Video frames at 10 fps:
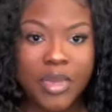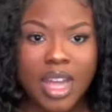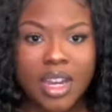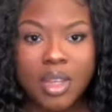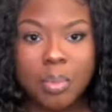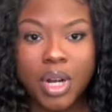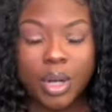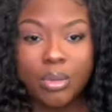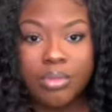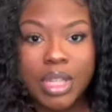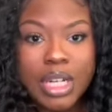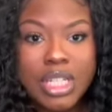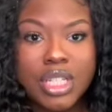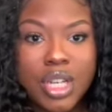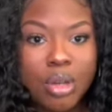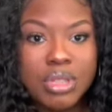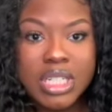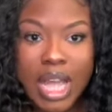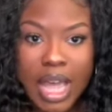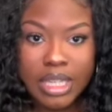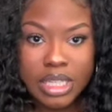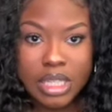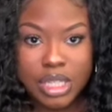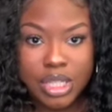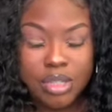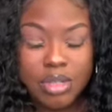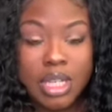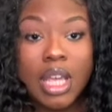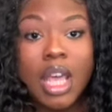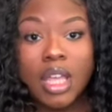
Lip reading: Another pro, there is no shine to this unit.